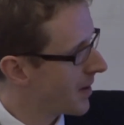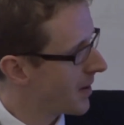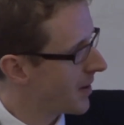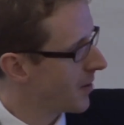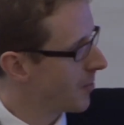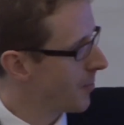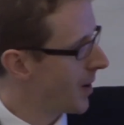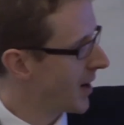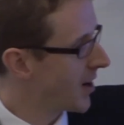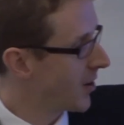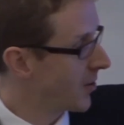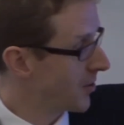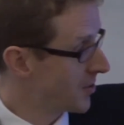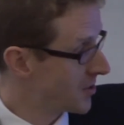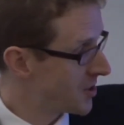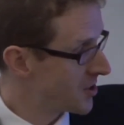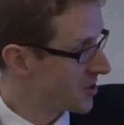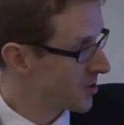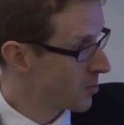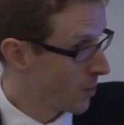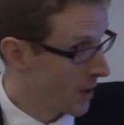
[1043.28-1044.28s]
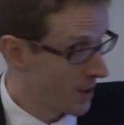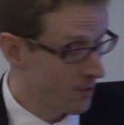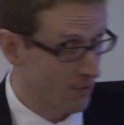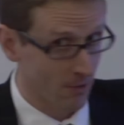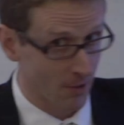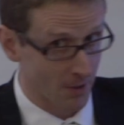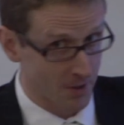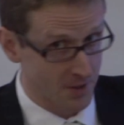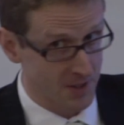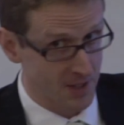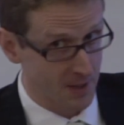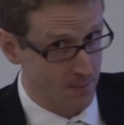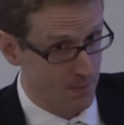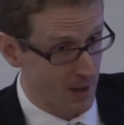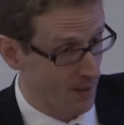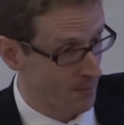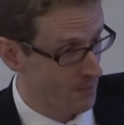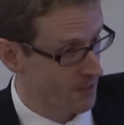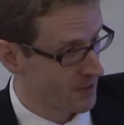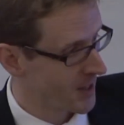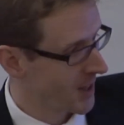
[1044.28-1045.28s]
you're making a decision whether or not to seek
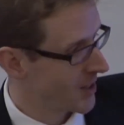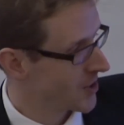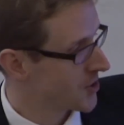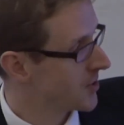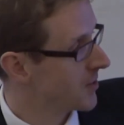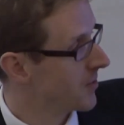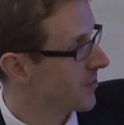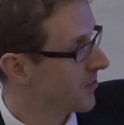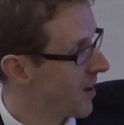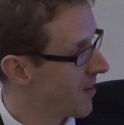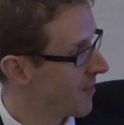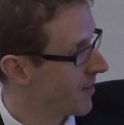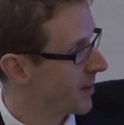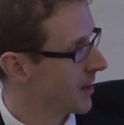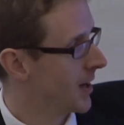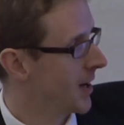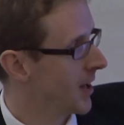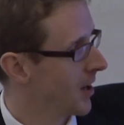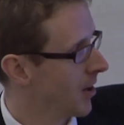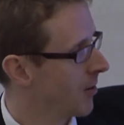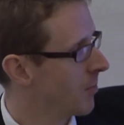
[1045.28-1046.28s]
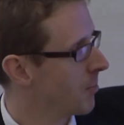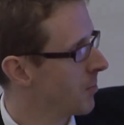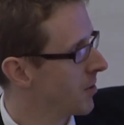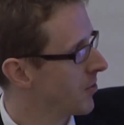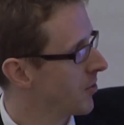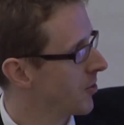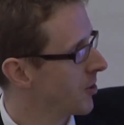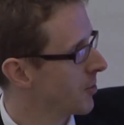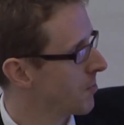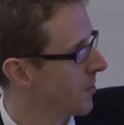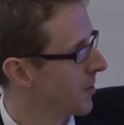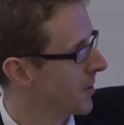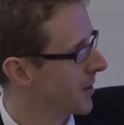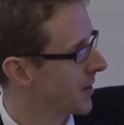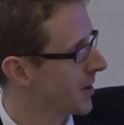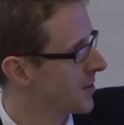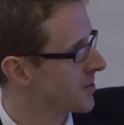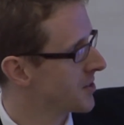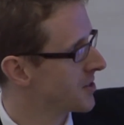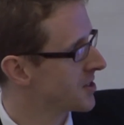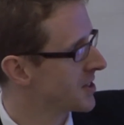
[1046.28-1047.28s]
patent protection very early on before the product
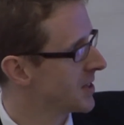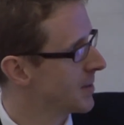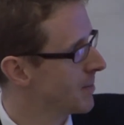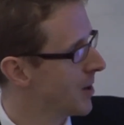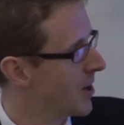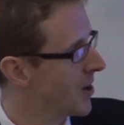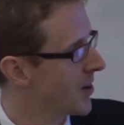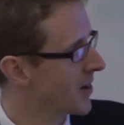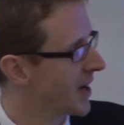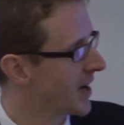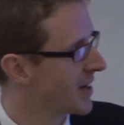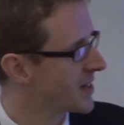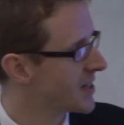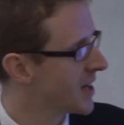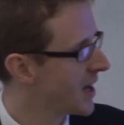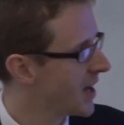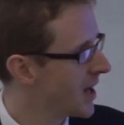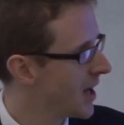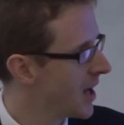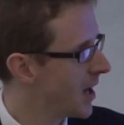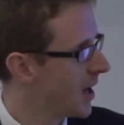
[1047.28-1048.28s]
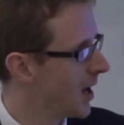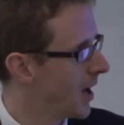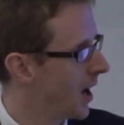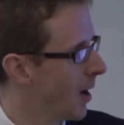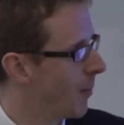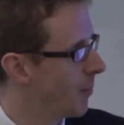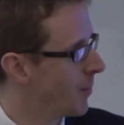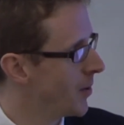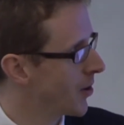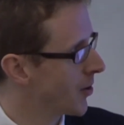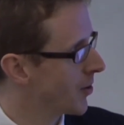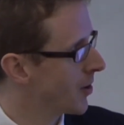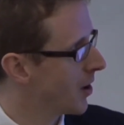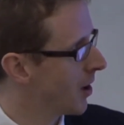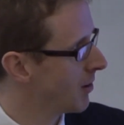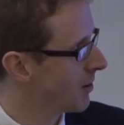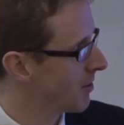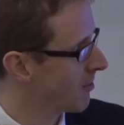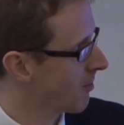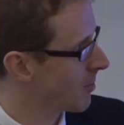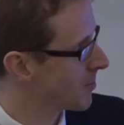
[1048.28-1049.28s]
goes into the market. You can
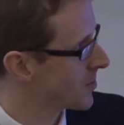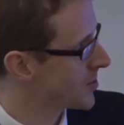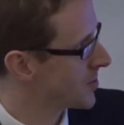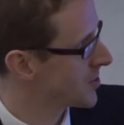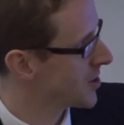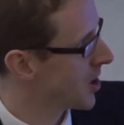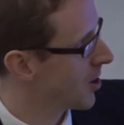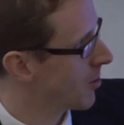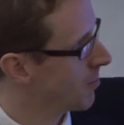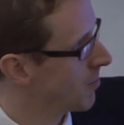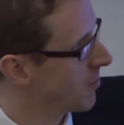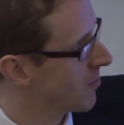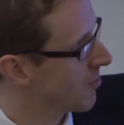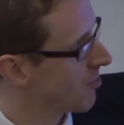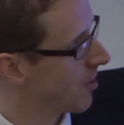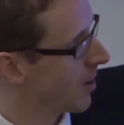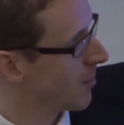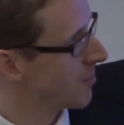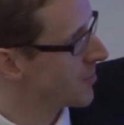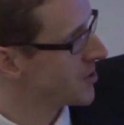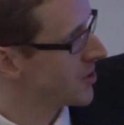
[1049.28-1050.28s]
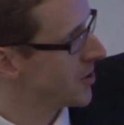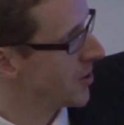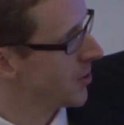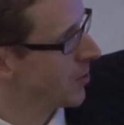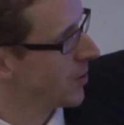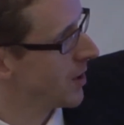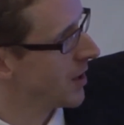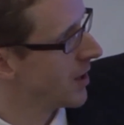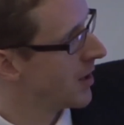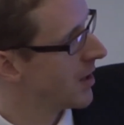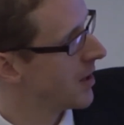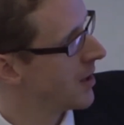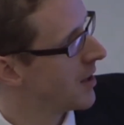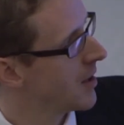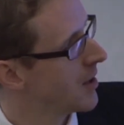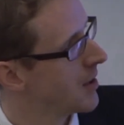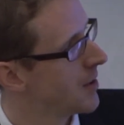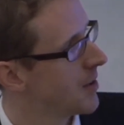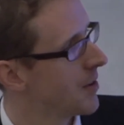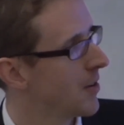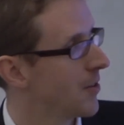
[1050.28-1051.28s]
hold your options open for up to
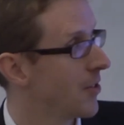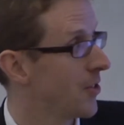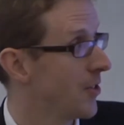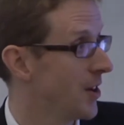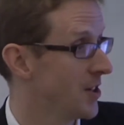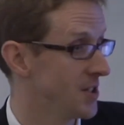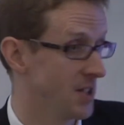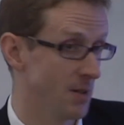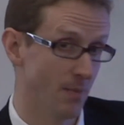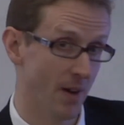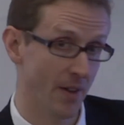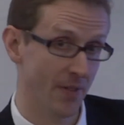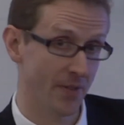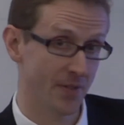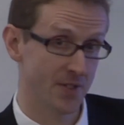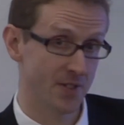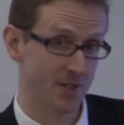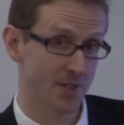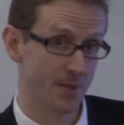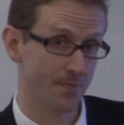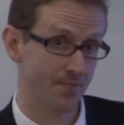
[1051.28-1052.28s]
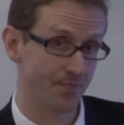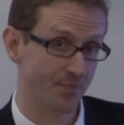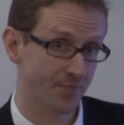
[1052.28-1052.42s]
30 months